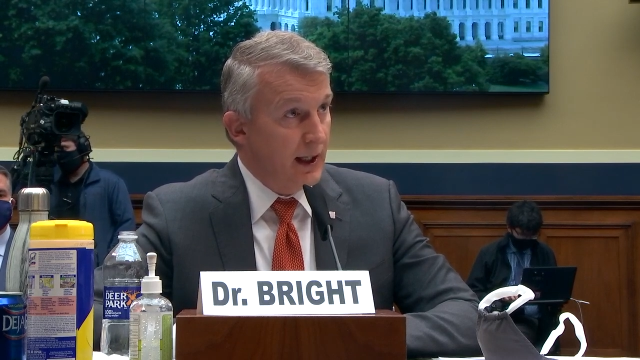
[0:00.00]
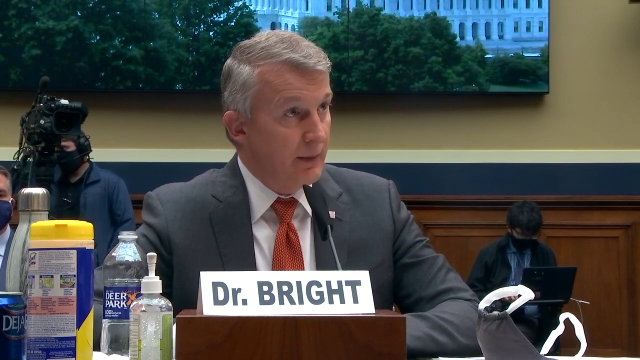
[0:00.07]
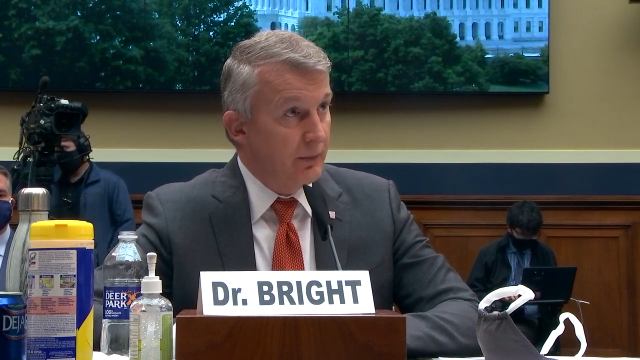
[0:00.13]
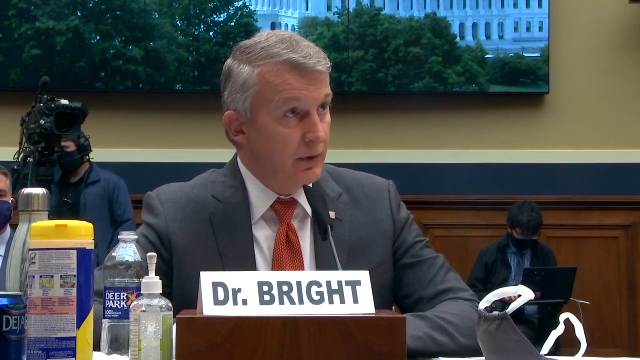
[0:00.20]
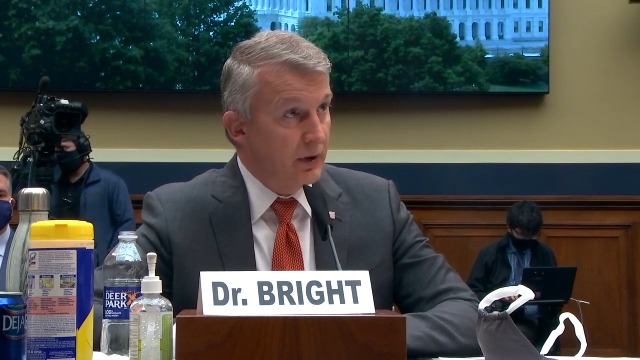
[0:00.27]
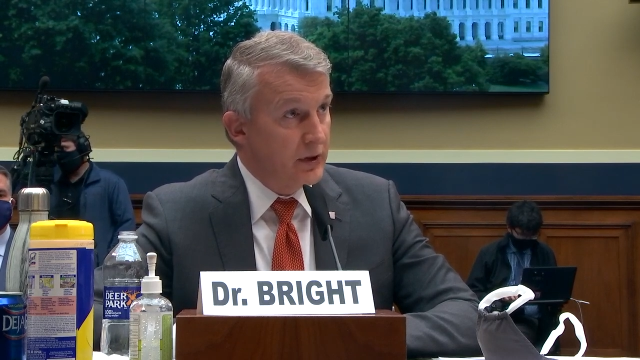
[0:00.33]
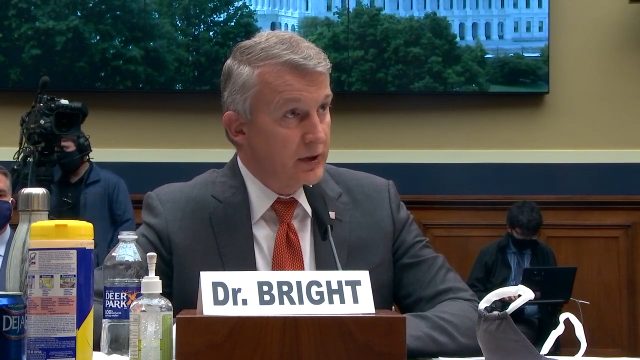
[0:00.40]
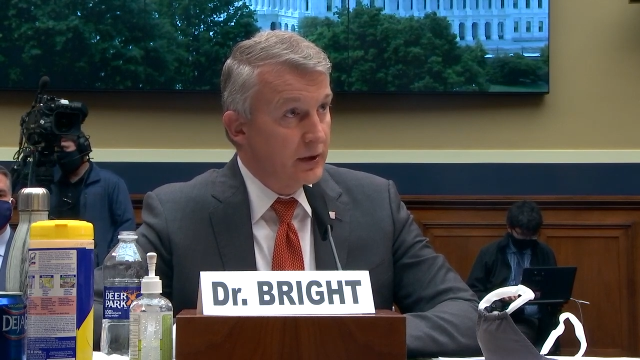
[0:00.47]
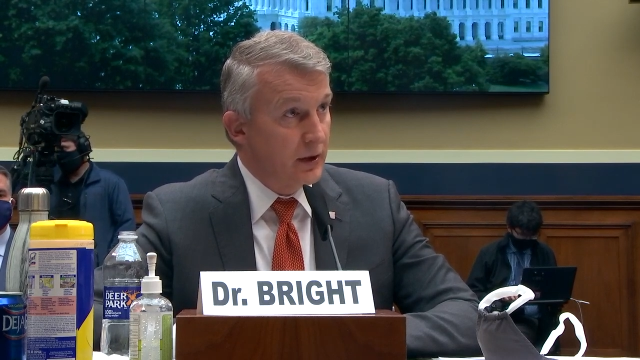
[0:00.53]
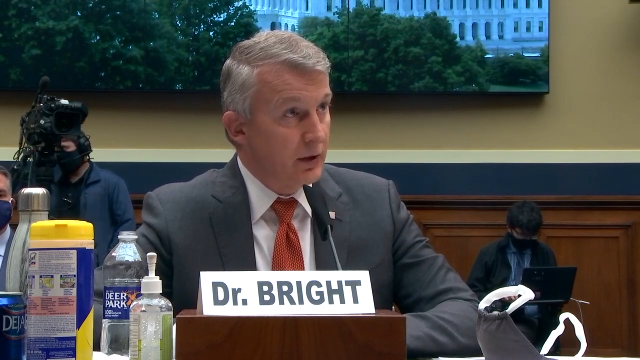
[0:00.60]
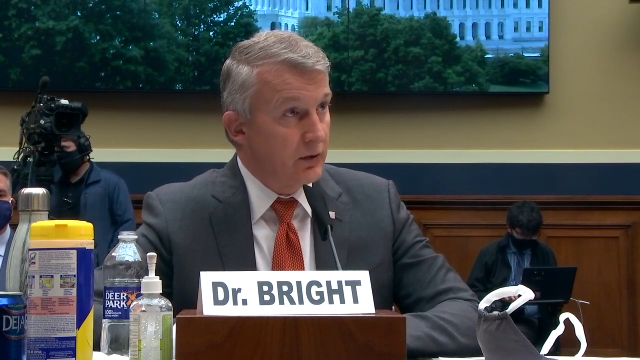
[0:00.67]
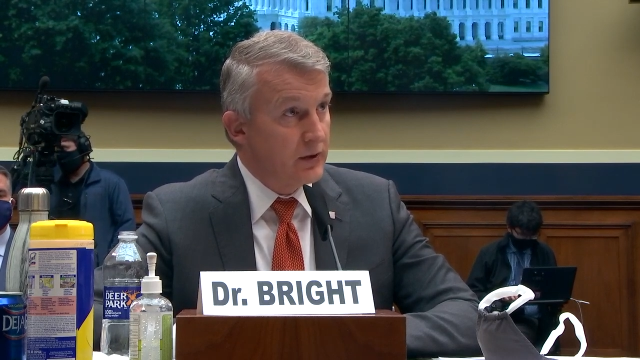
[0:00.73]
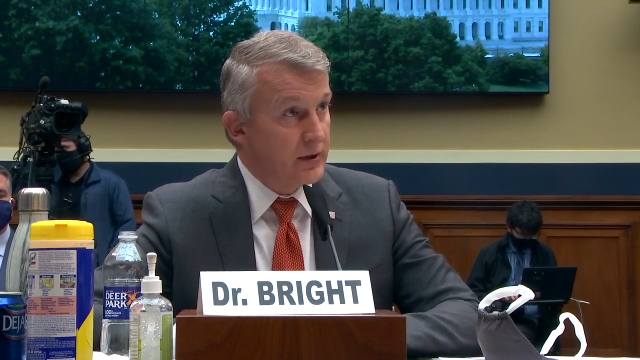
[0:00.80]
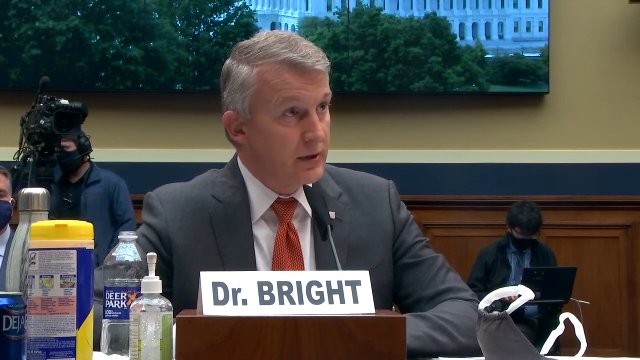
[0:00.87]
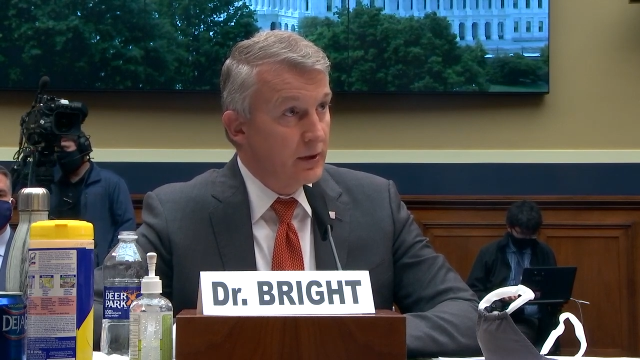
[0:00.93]
I pushed
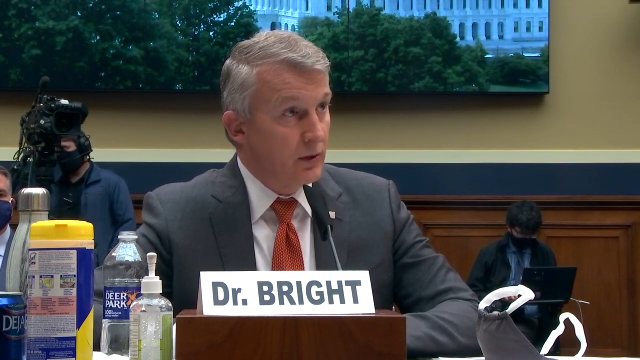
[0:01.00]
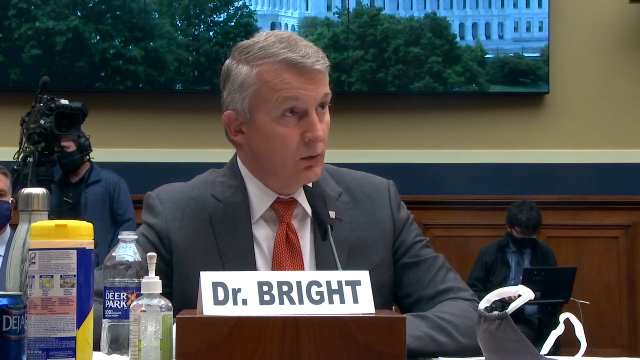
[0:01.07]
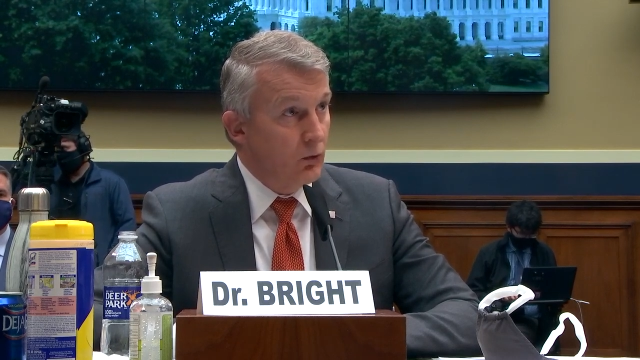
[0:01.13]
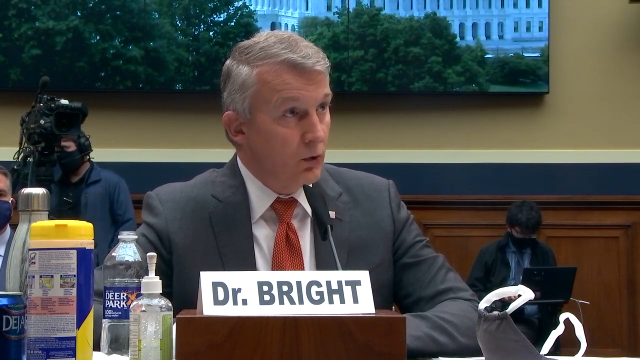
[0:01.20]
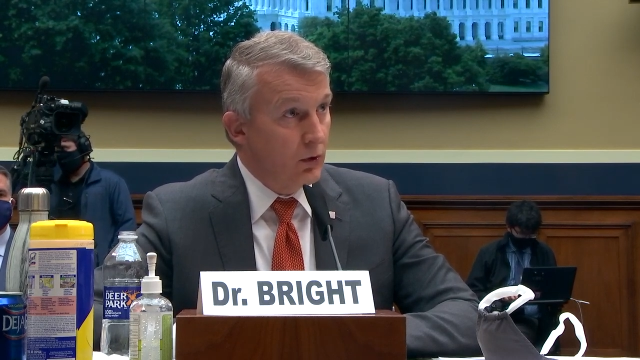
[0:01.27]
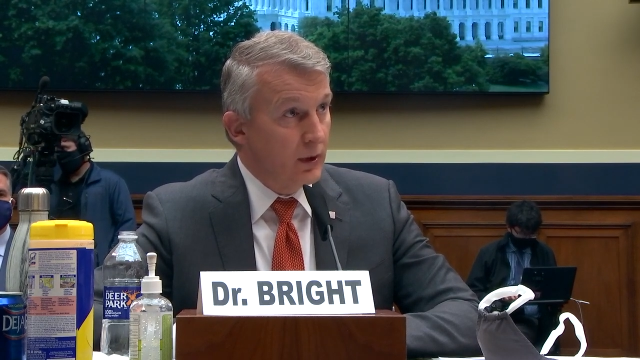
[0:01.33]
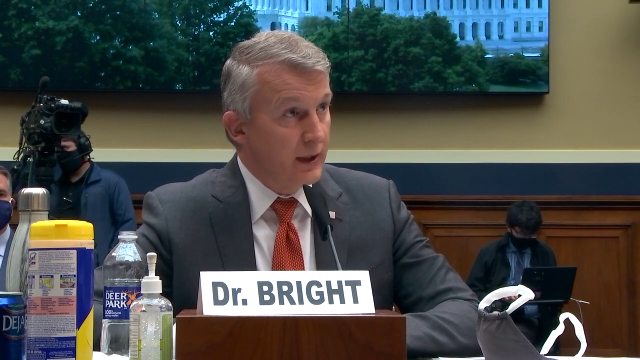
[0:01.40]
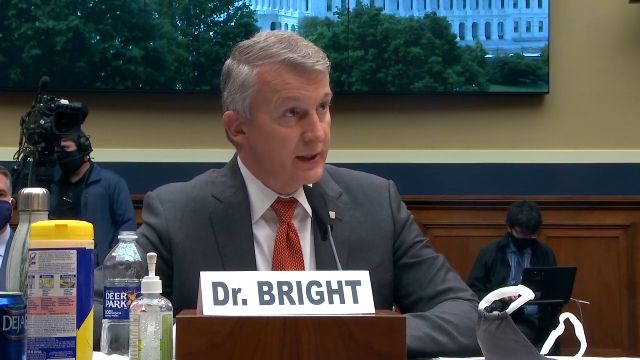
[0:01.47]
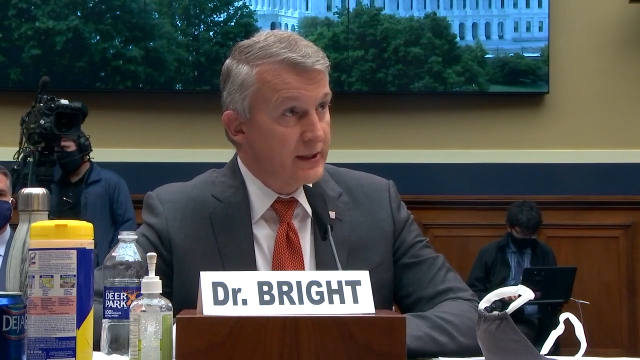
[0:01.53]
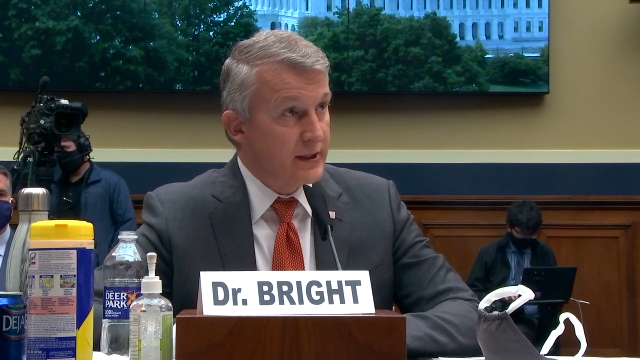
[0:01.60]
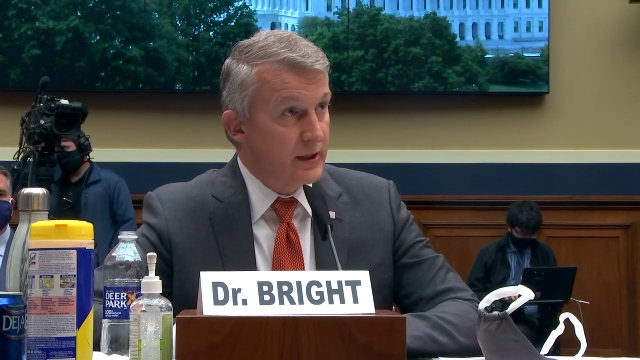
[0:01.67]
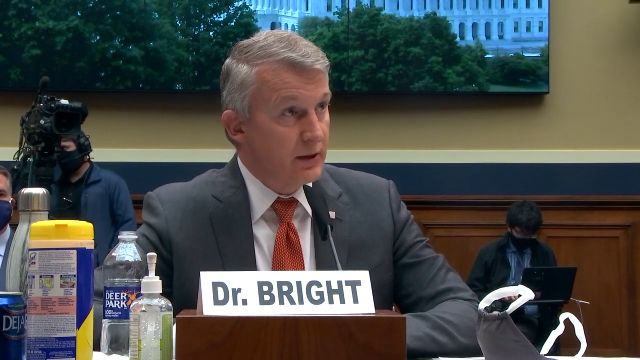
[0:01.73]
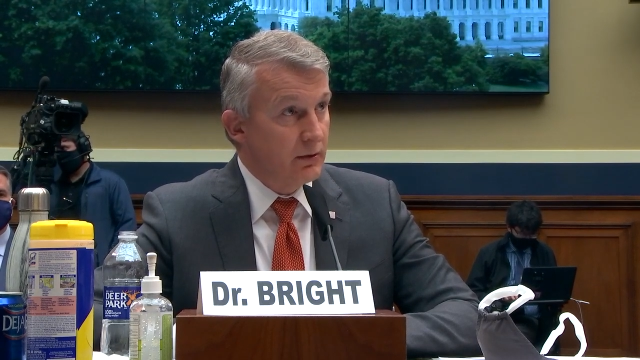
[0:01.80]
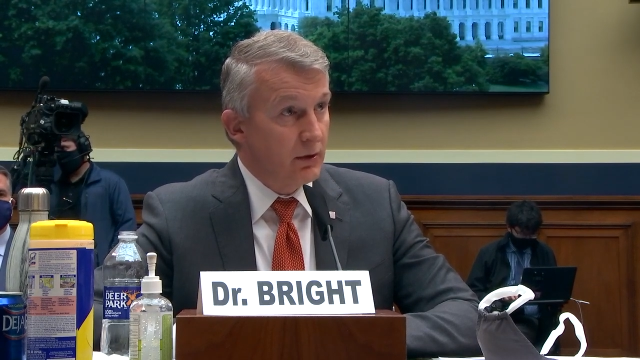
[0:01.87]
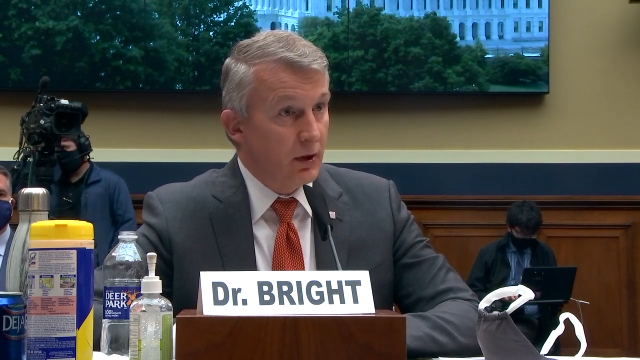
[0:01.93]
those
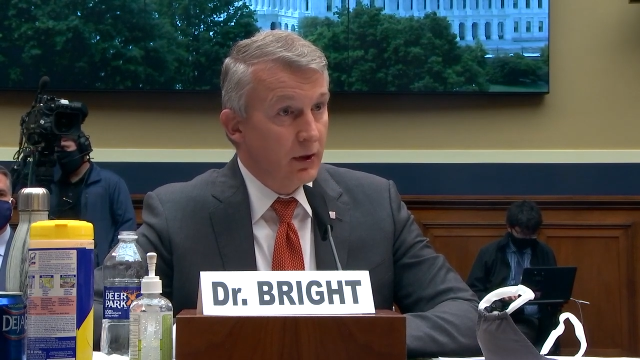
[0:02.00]
warnings to